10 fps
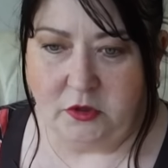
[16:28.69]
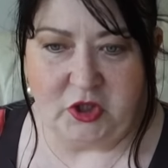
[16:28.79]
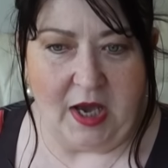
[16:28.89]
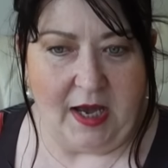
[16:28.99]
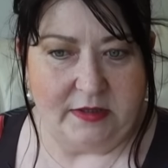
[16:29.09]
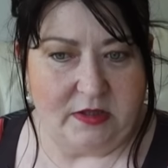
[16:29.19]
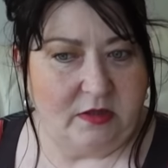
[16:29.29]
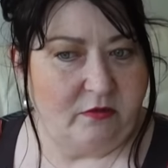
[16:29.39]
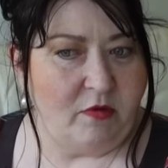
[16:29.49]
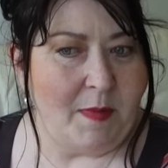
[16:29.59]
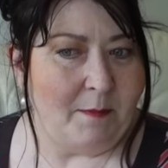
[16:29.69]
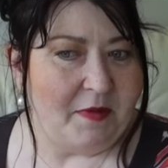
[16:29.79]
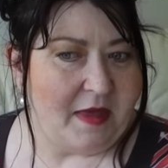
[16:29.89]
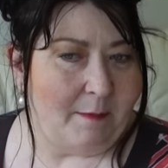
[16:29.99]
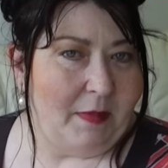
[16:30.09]
she had,
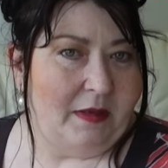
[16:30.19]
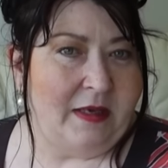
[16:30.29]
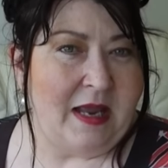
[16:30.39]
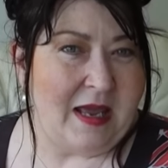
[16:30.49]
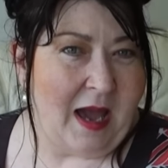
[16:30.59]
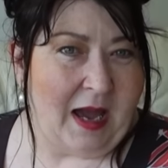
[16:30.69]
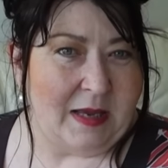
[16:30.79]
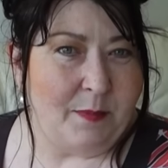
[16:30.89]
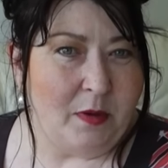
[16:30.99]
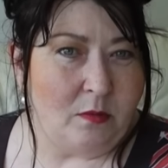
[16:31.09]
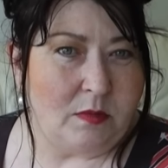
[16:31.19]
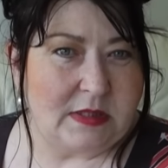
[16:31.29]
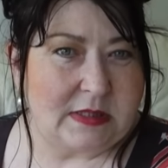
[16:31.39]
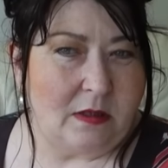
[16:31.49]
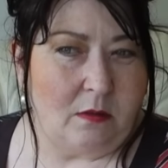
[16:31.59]
remember them knee-high boots?